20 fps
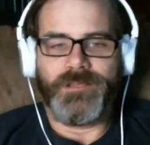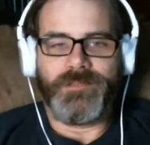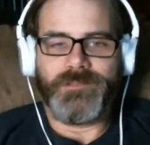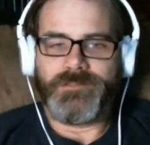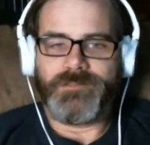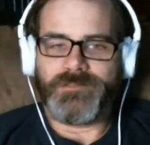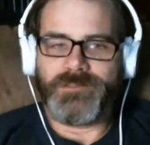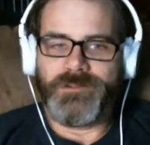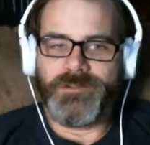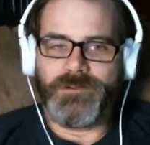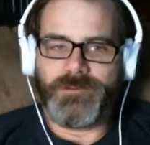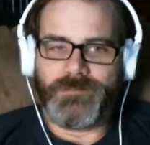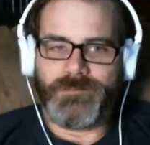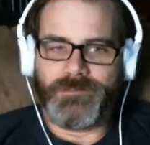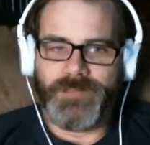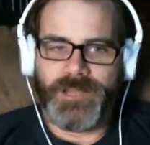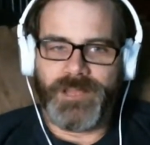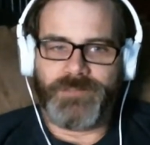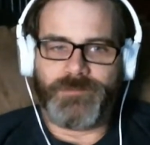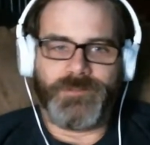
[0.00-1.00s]

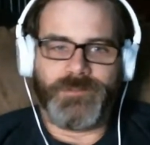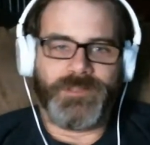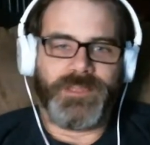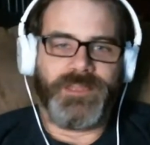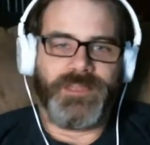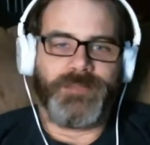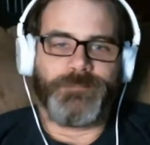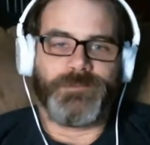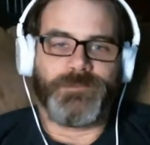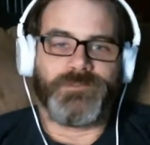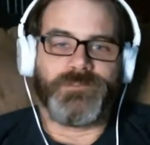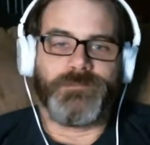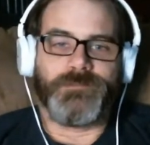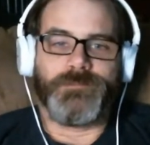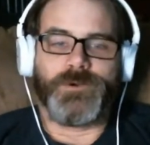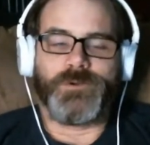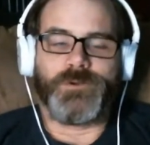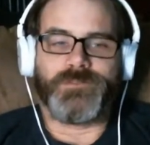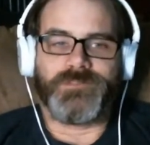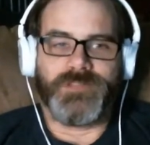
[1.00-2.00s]
So that's where the campers are
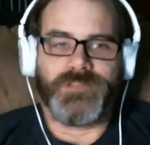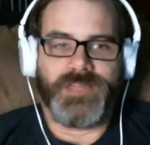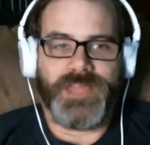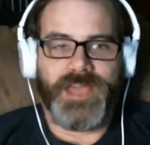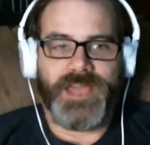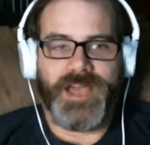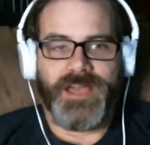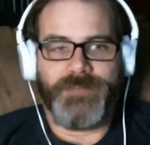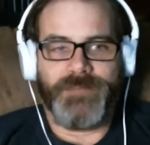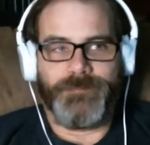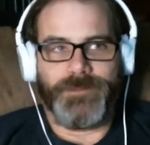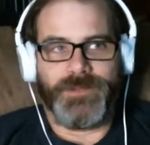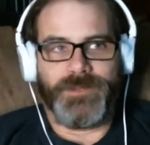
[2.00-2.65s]
mostly at.